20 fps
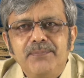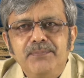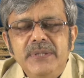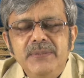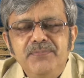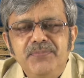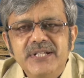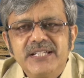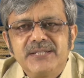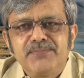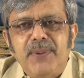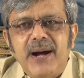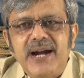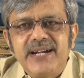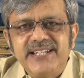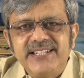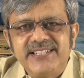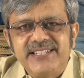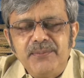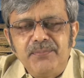people's
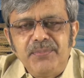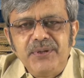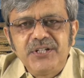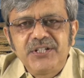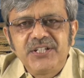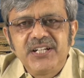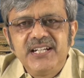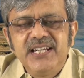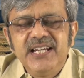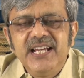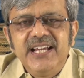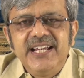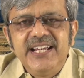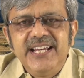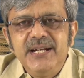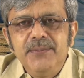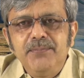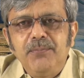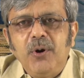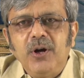participation
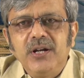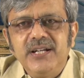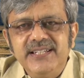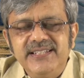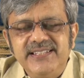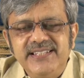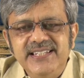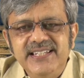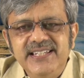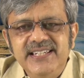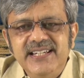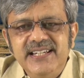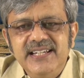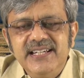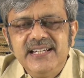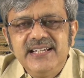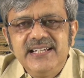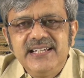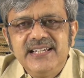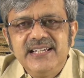in policy
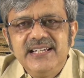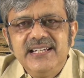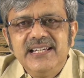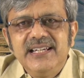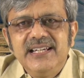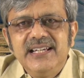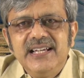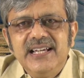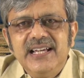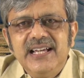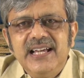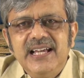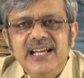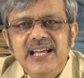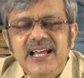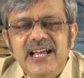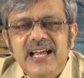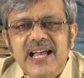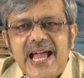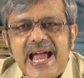
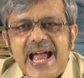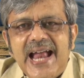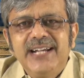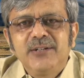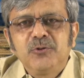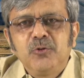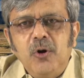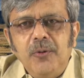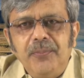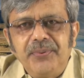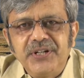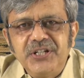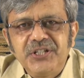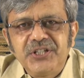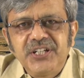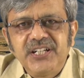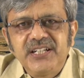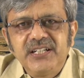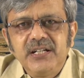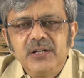and
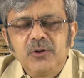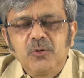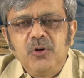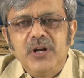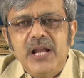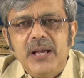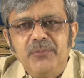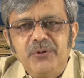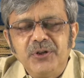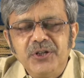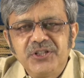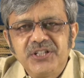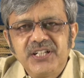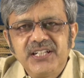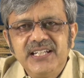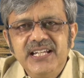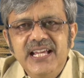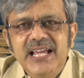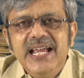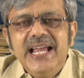cooperation,
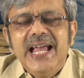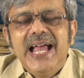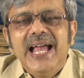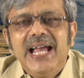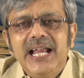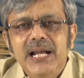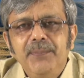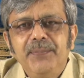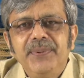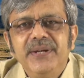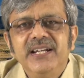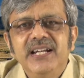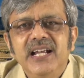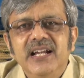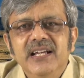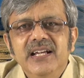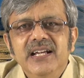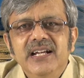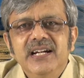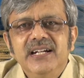collaboration help in
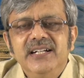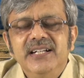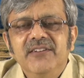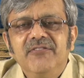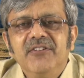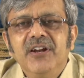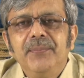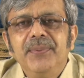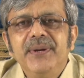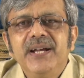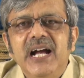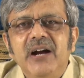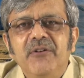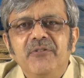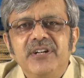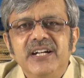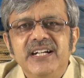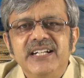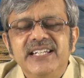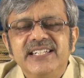developing
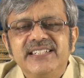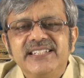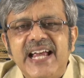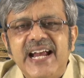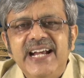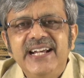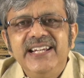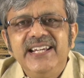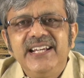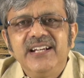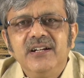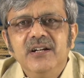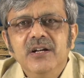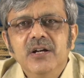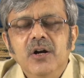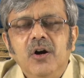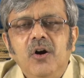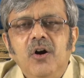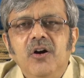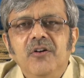our understanding
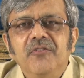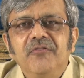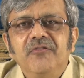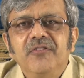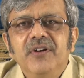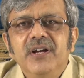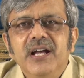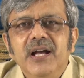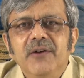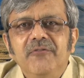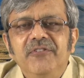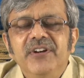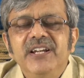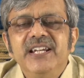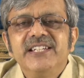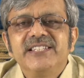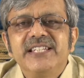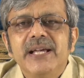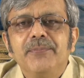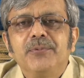of
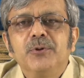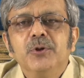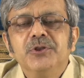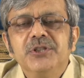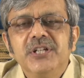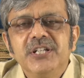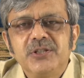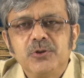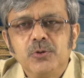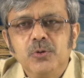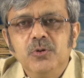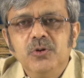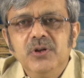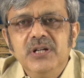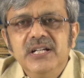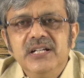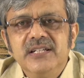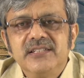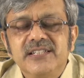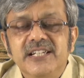various approaches
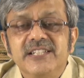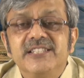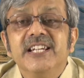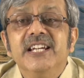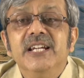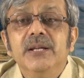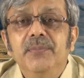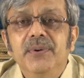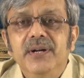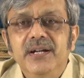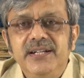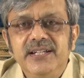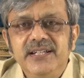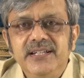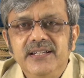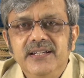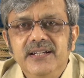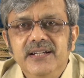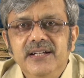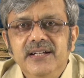to sustainability.
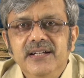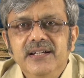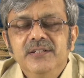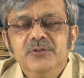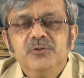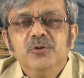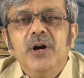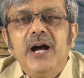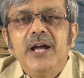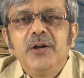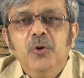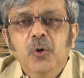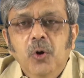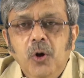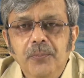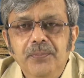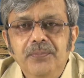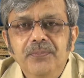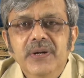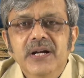So, I
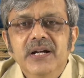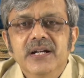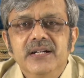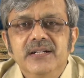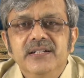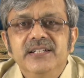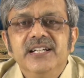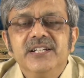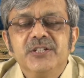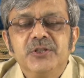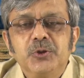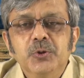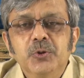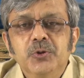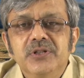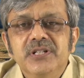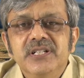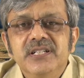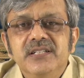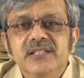hope, dear
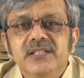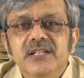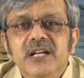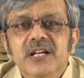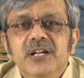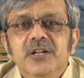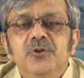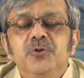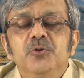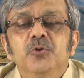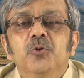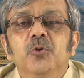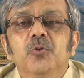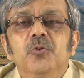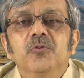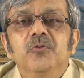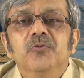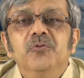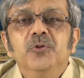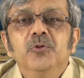student,
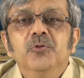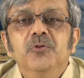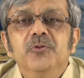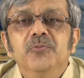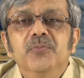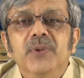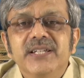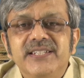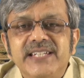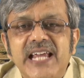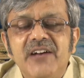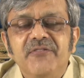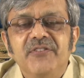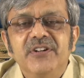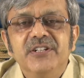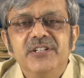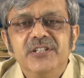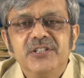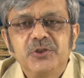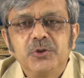you must have
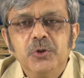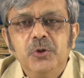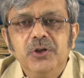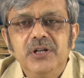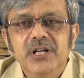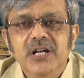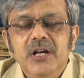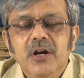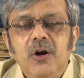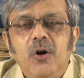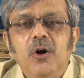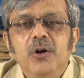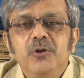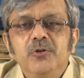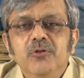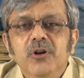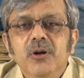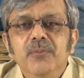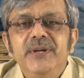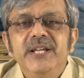understood, or you
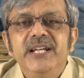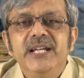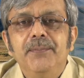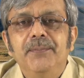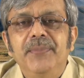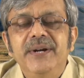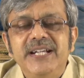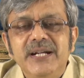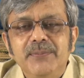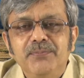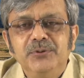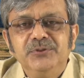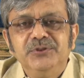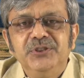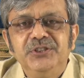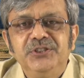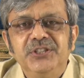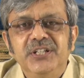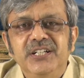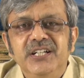will be in a better
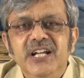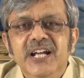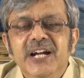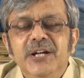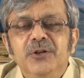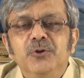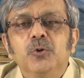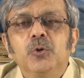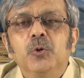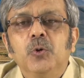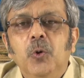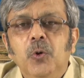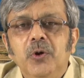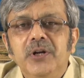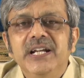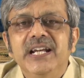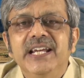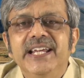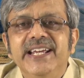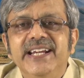position to
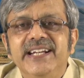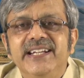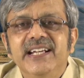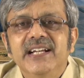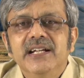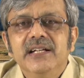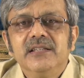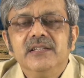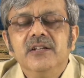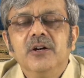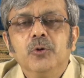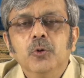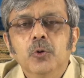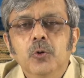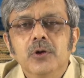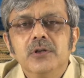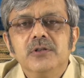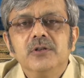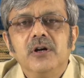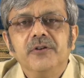correlate the
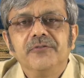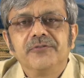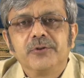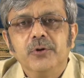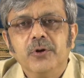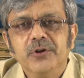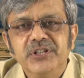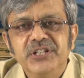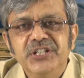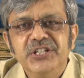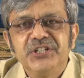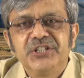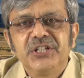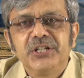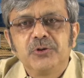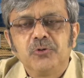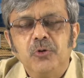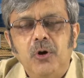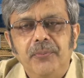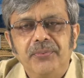roles of coordination,
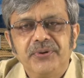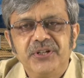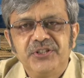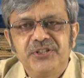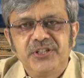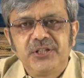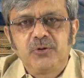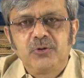cooperation,